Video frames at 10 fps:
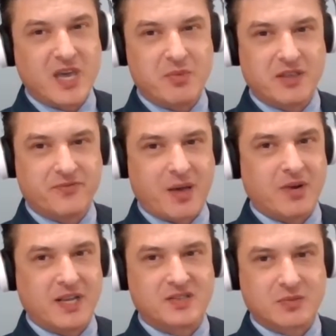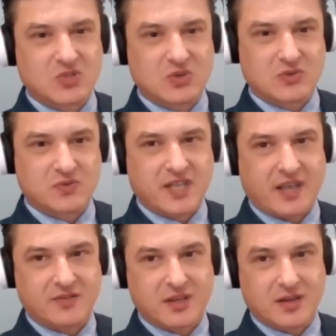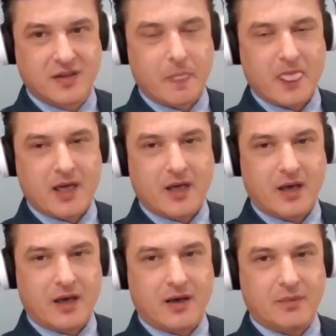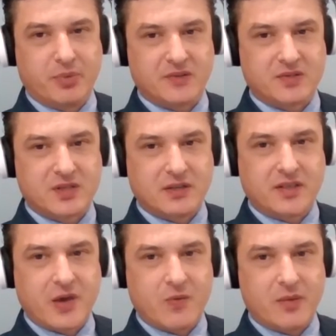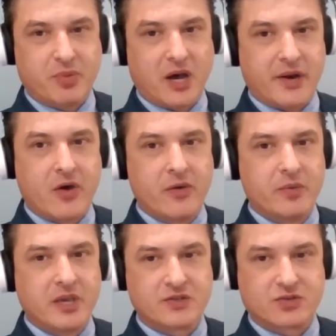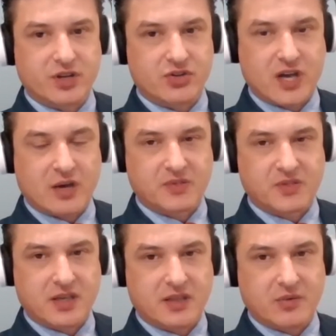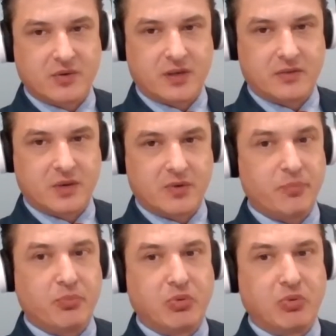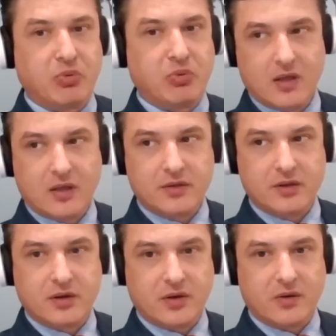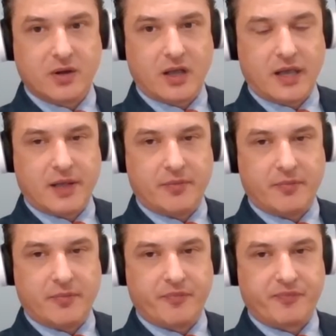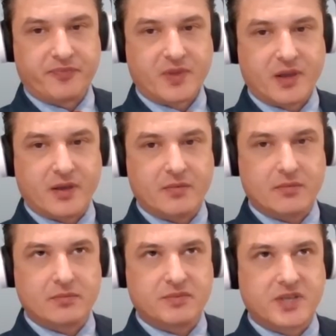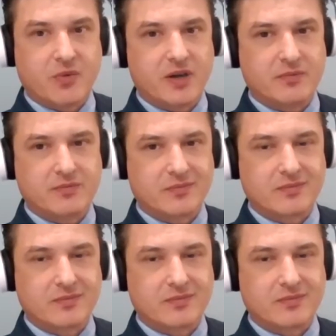maybe the family some sort of standing, but they were by no means rich. I would say they were poor, you know. They were